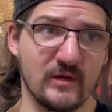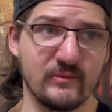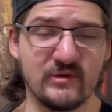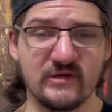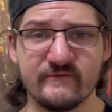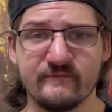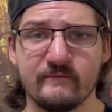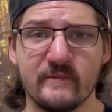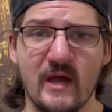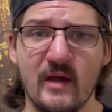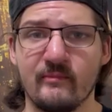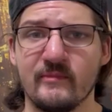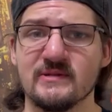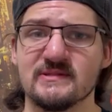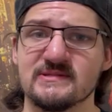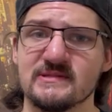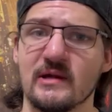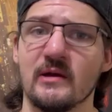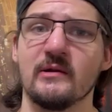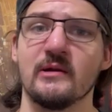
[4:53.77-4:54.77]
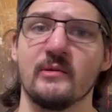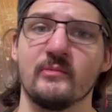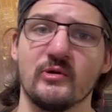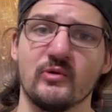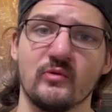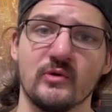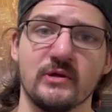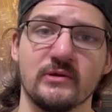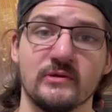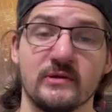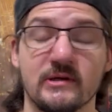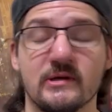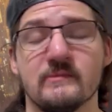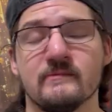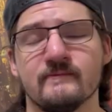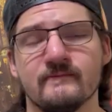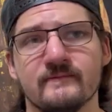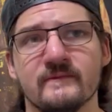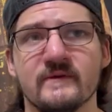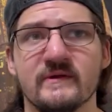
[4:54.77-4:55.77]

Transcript: I mean, if Batman's not number one, then,